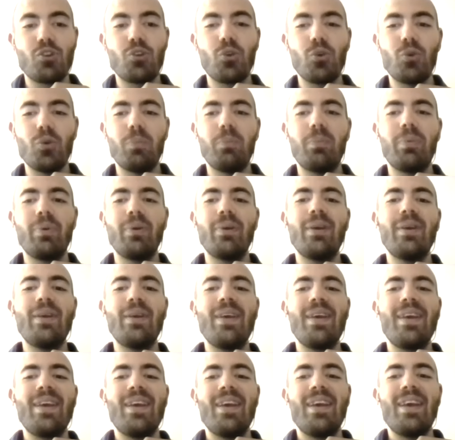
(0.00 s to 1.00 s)
group
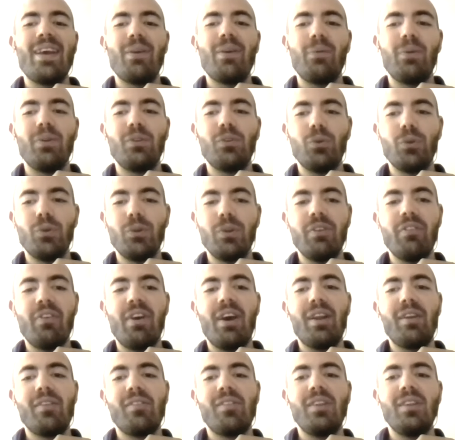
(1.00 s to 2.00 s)
with 2
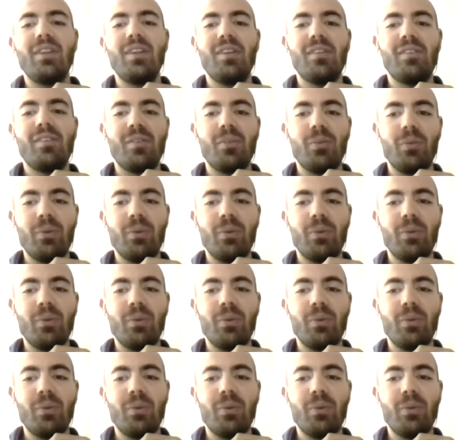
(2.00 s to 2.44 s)
universities.